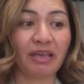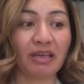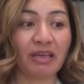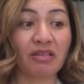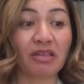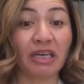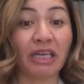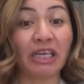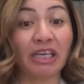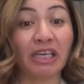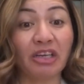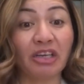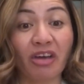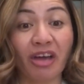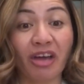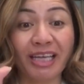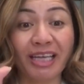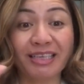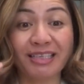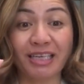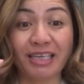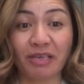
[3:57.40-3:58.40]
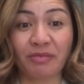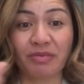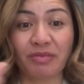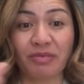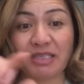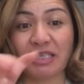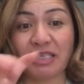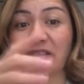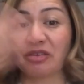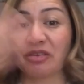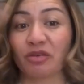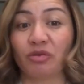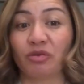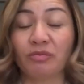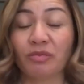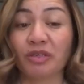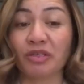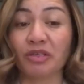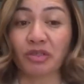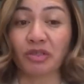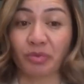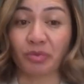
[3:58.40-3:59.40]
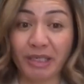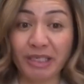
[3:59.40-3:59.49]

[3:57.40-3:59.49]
And actually 19%, so almost